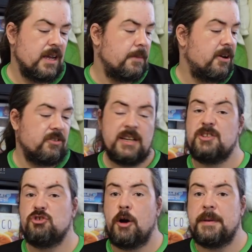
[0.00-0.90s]

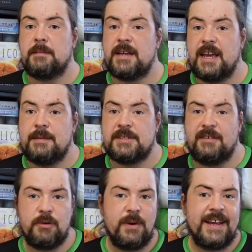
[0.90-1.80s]
abhorrently dropping my games
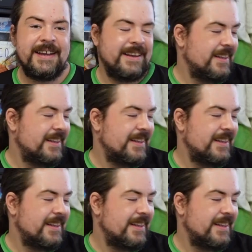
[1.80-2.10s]
everywhere.